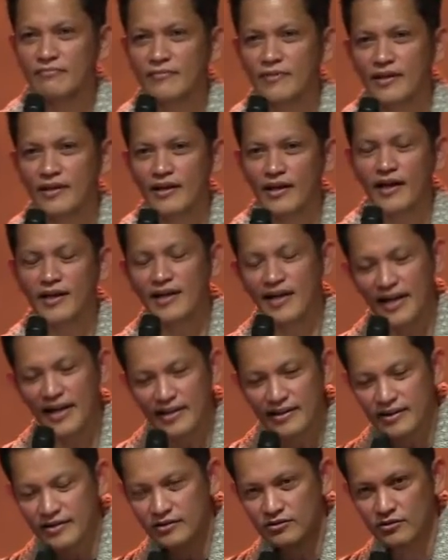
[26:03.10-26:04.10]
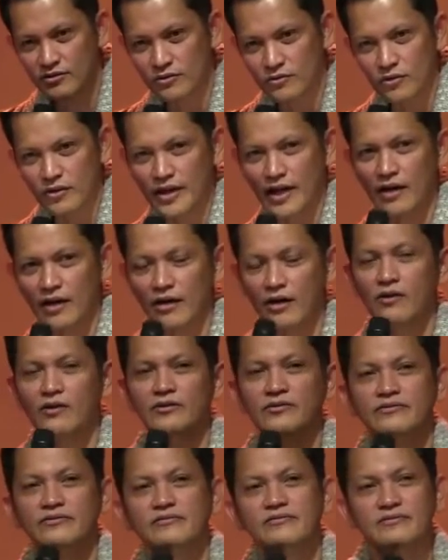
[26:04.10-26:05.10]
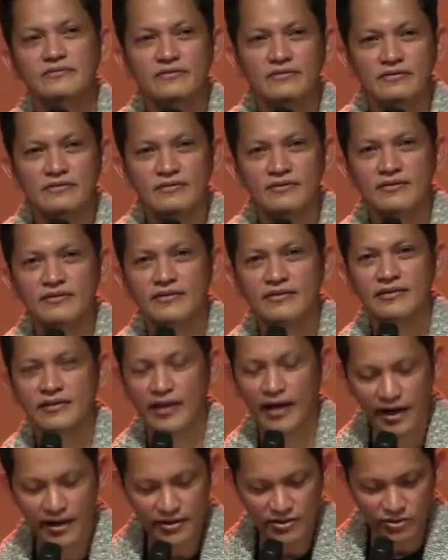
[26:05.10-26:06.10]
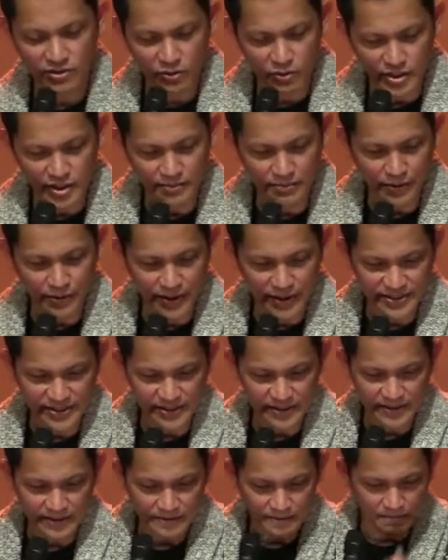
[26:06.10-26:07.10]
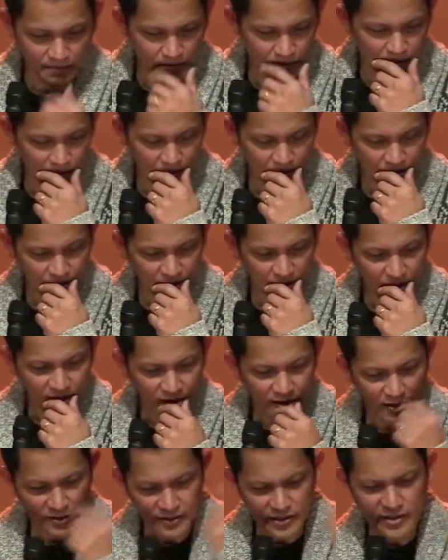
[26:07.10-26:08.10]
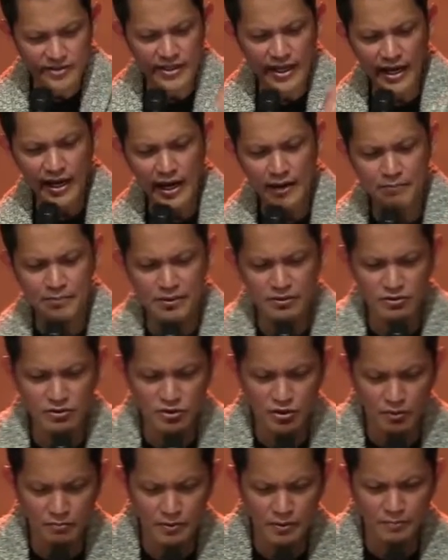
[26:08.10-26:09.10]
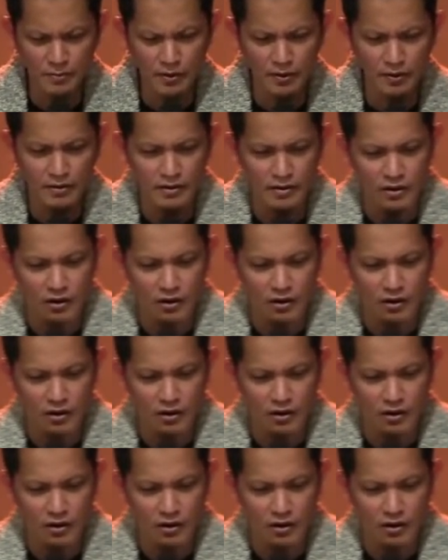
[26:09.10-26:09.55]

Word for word: and letting us to go on our own. God is always present. Now, this happened to Job Nepal.